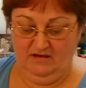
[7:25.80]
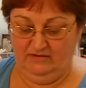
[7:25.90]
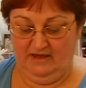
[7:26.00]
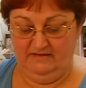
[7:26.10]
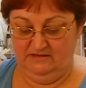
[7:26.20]

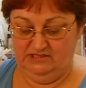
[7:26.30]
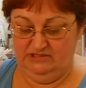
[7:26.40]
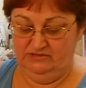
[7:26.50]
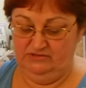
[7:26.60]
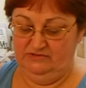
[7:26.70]
Okay, the
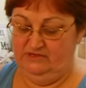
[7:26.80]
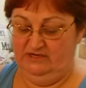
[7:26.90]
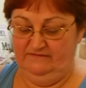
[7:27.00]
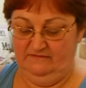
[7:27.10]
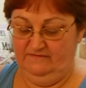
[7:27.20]
two,
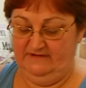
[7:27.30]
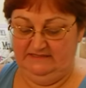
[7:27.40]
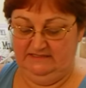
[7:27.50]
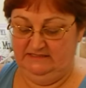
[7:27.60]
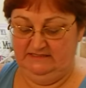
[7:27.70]
three, four,
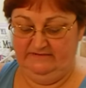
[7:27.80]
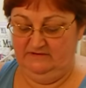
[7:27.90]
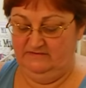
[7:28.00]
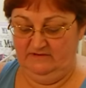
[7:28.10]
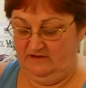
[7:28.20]
five, six,
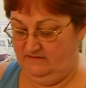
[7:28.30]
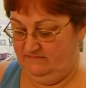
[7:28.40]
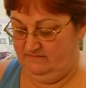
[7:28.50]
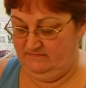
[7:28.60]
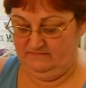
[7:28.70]
seven of,
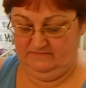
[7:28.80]
um,